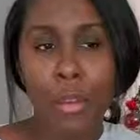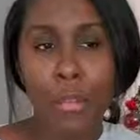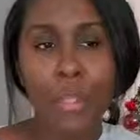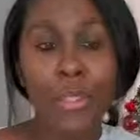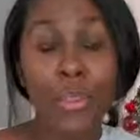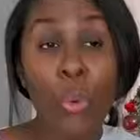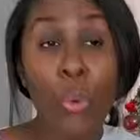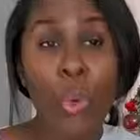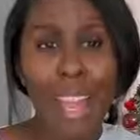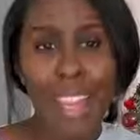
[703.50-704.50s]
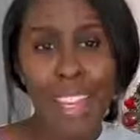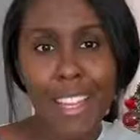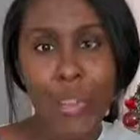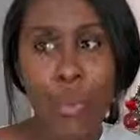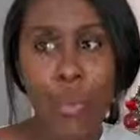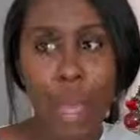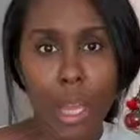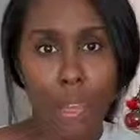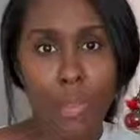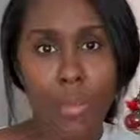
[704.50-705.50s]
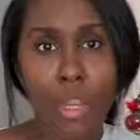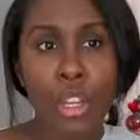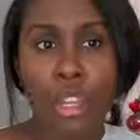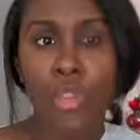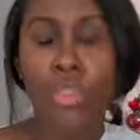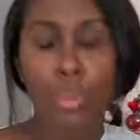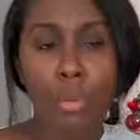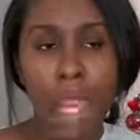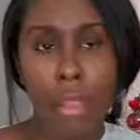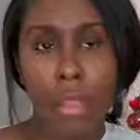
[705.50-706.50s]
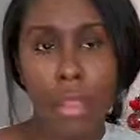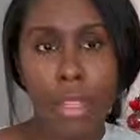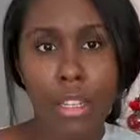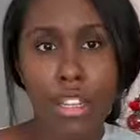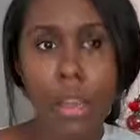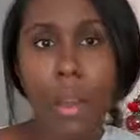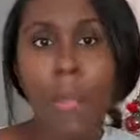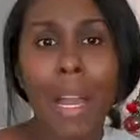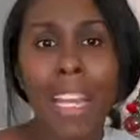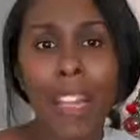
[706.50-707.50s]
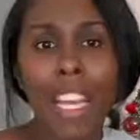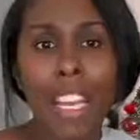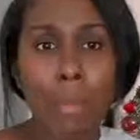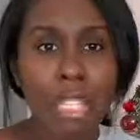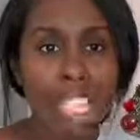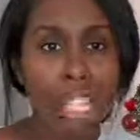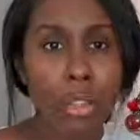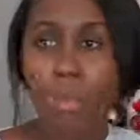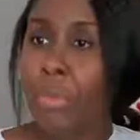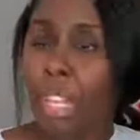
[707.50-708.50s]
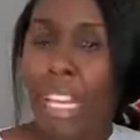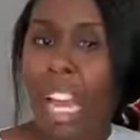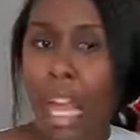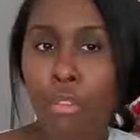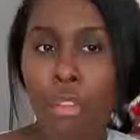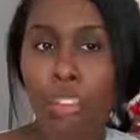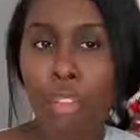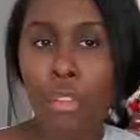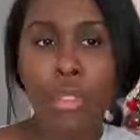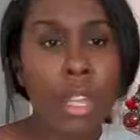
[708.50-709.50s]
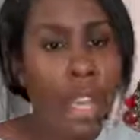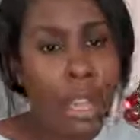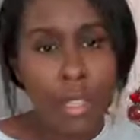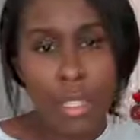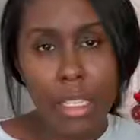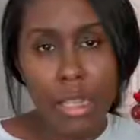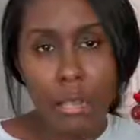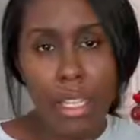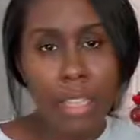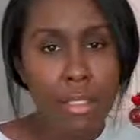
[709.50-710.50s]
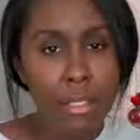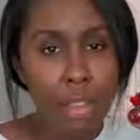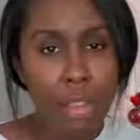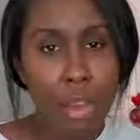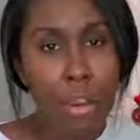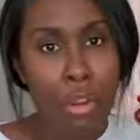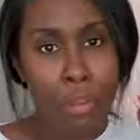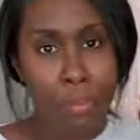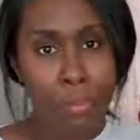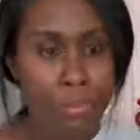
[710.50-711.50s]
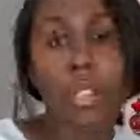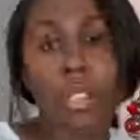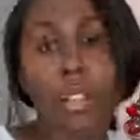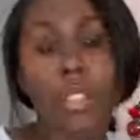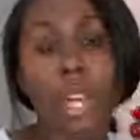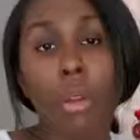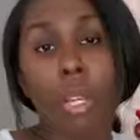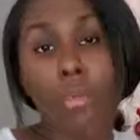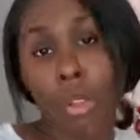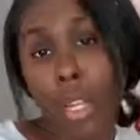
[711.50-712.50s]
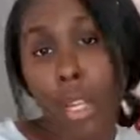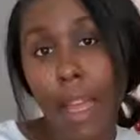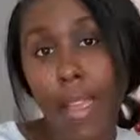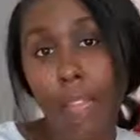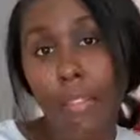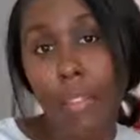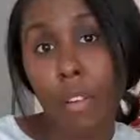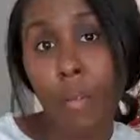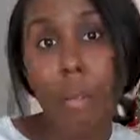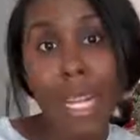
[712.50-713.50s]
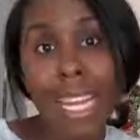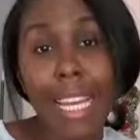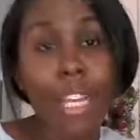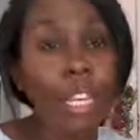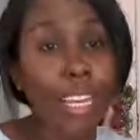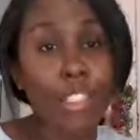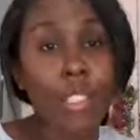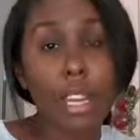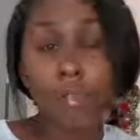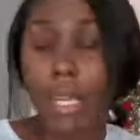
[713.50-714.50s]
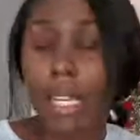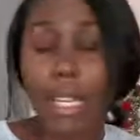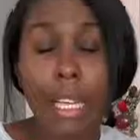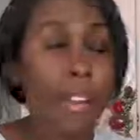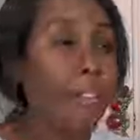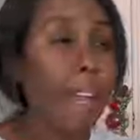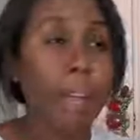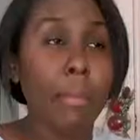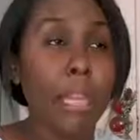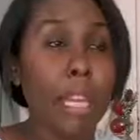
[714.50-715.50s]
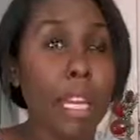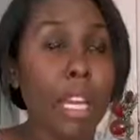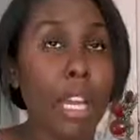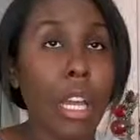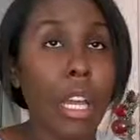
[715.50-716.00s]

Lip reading: persuade Wickham to marry Lydia by giving him a deal he can't refuse, and the deal is done. So in real life, money and connections have been getting families,